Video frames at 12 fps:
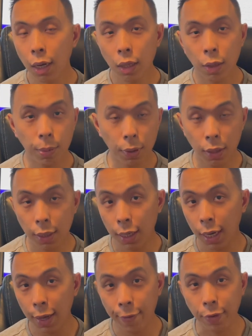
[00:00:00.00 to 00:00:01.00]
they're probably going
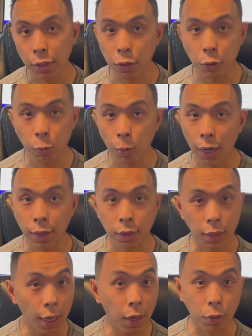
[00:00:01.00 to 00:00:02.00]
to have like two rounds
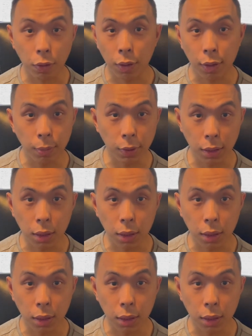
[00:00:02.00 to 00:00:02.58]
of algorithms